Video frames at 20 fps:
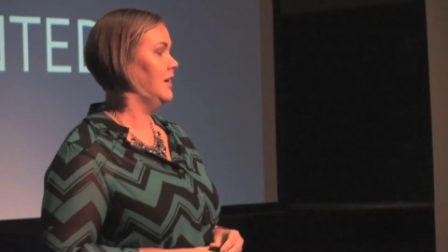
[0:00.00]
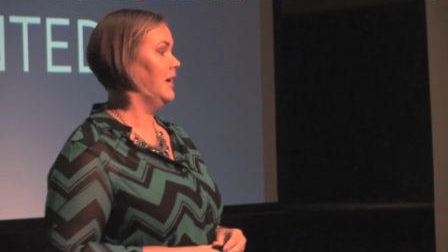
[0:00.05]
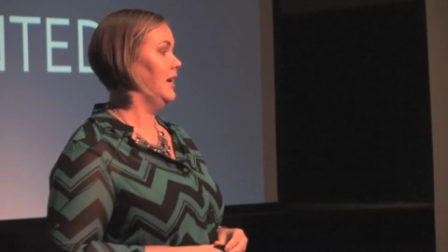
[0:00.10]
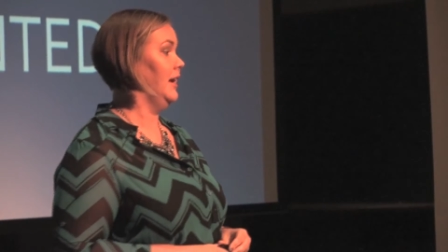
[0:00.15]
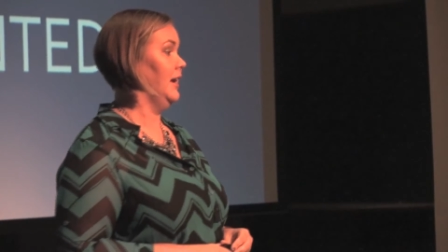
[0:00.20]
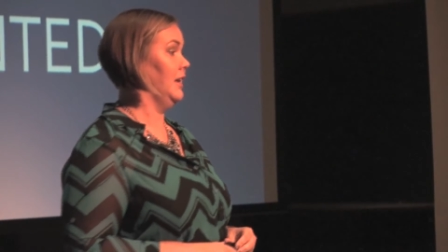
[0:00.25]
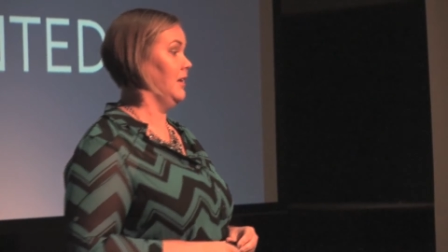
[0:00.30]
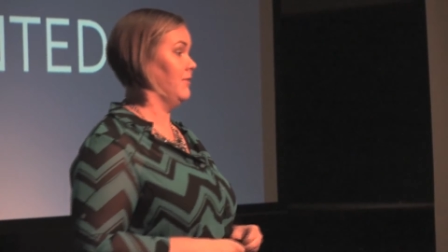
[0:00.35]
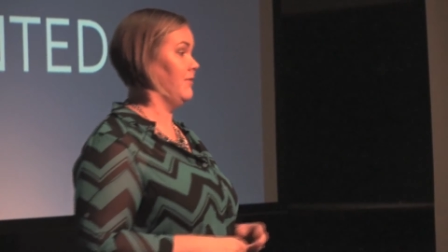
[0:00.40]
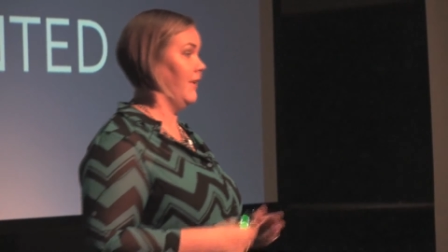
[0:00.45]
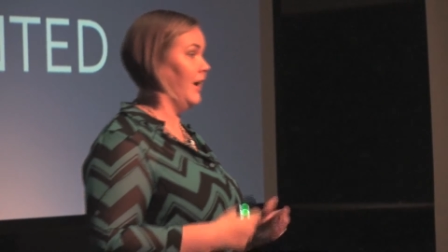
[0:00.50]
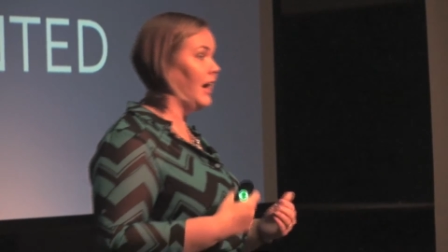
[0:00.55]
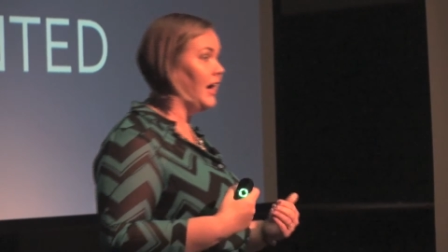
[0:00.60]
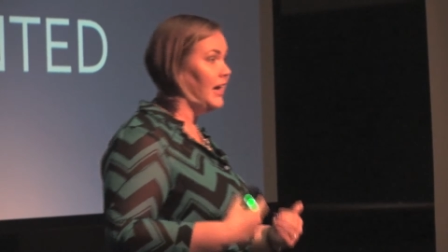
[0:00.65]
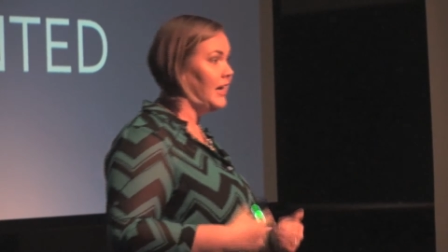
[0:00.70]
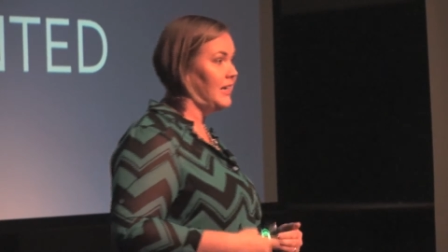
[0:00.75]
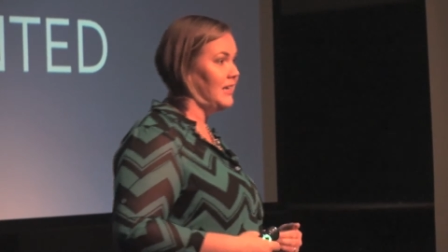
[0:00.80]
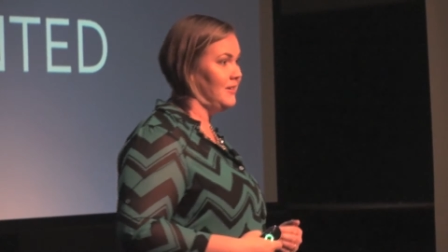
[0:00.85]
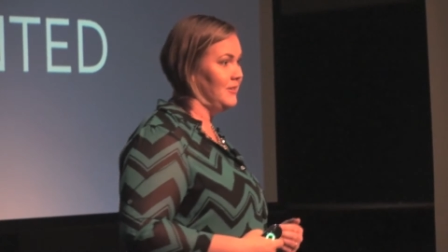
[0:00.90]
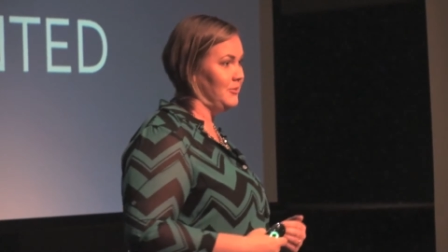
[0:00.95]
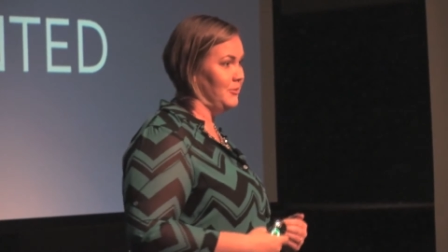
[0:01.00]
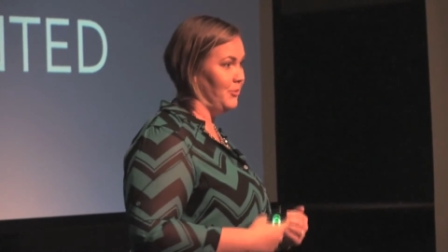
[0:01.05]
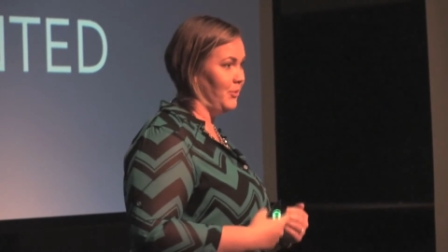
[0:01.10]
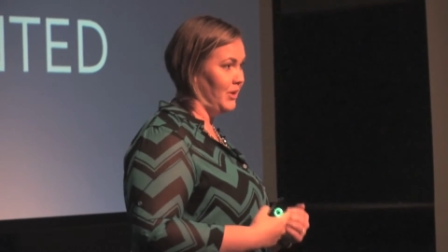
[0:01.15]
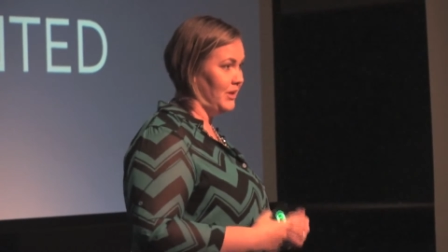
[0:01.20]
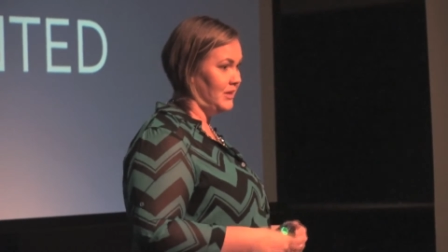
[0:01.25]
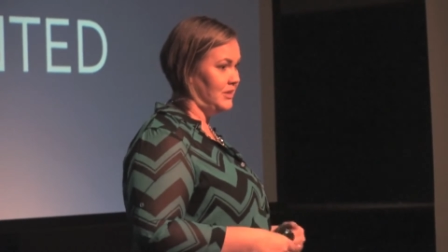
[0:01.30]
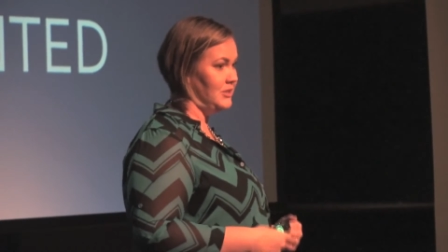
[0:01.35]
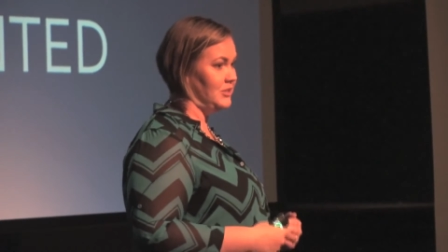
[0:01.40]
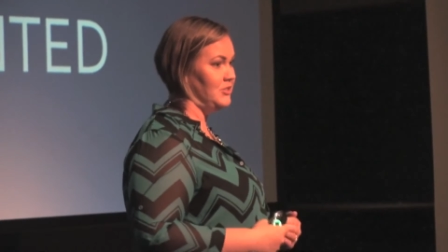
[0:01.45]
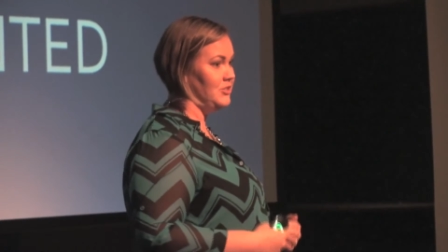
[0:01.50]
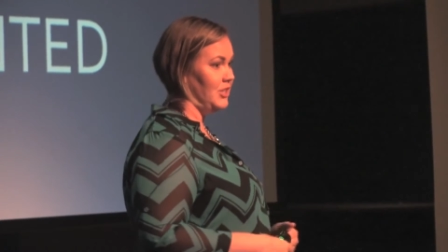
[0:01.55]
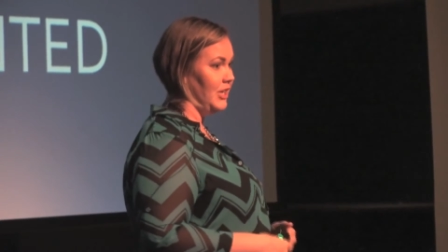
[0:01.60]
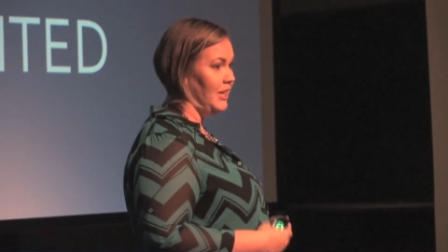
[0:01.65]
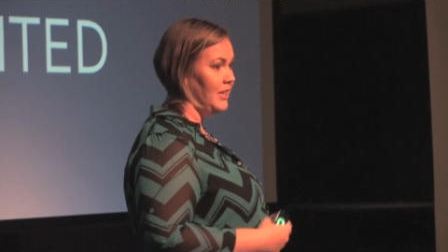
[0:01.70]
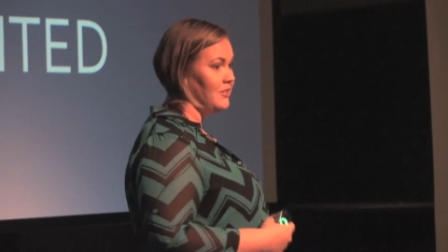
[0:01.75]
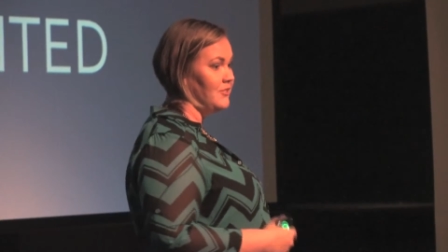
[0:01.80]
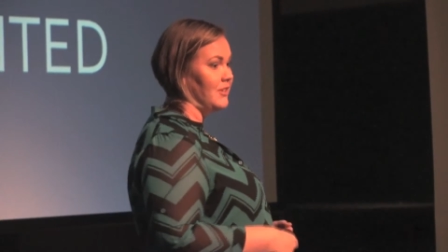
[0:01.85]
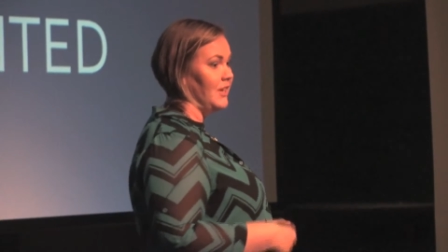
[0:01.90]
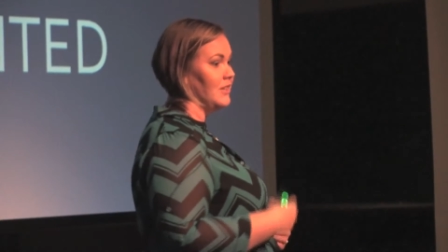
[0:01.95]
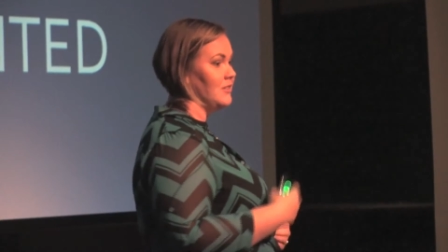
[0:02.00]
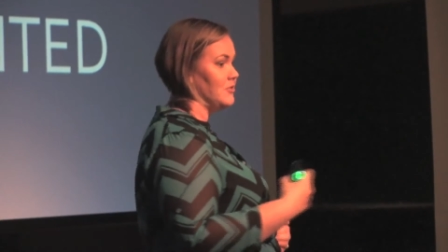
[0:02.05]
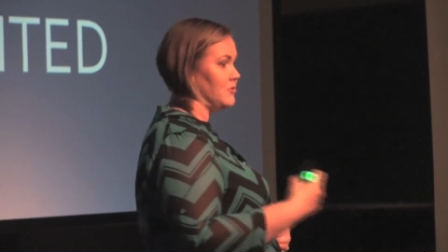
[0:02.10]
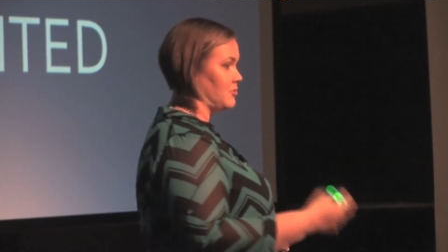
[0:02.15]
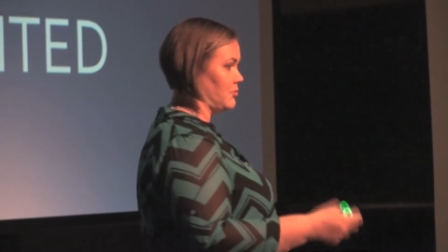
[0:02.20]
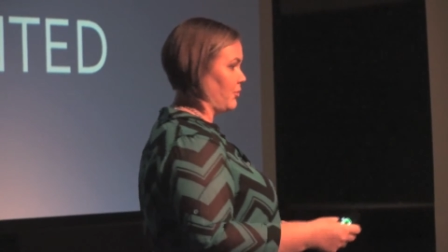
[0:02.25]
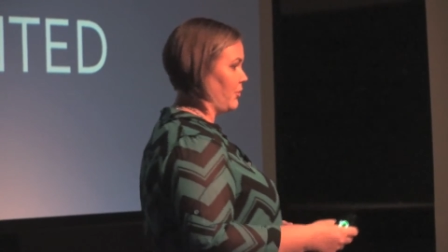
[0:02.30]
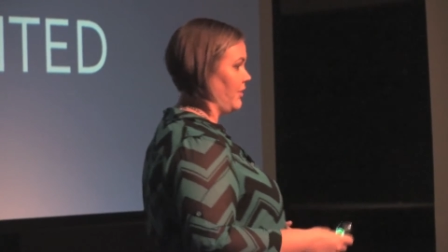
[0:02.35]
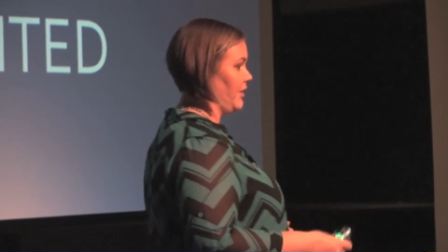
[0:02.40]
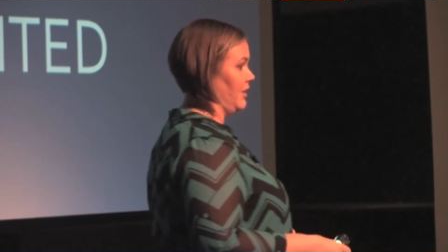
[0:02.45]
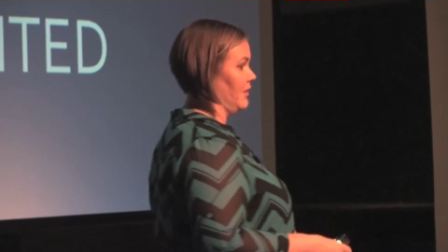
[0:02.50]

And if I wanted to change that story,